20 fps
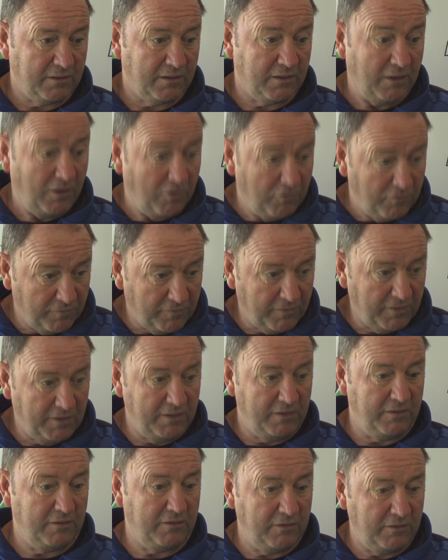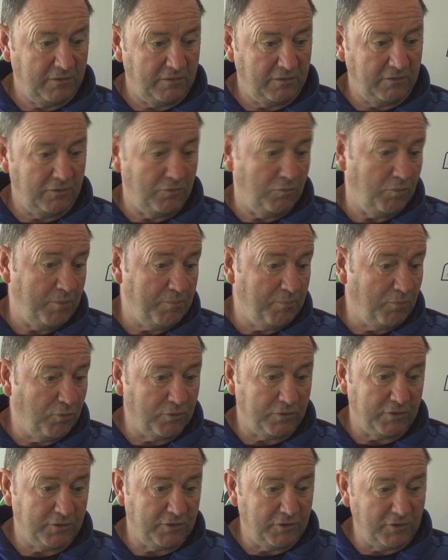hopefully you win
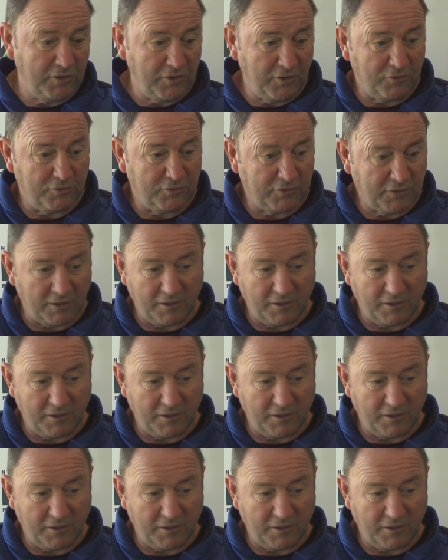more than you lose.